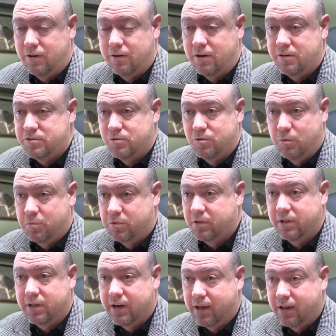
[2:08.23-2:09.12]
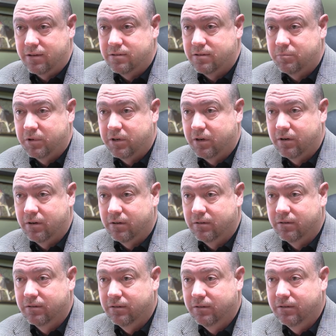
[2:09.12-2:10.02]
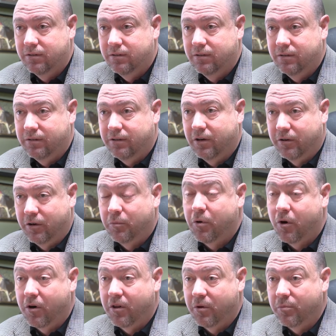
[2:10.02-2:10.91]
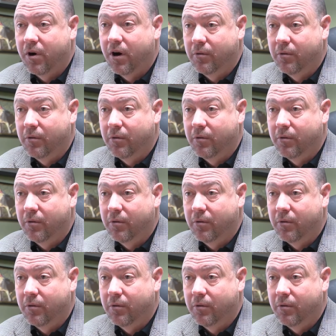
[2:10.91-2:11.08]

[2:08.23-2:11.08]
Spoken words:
you're not showing up with clean hands. I mean, you're part of the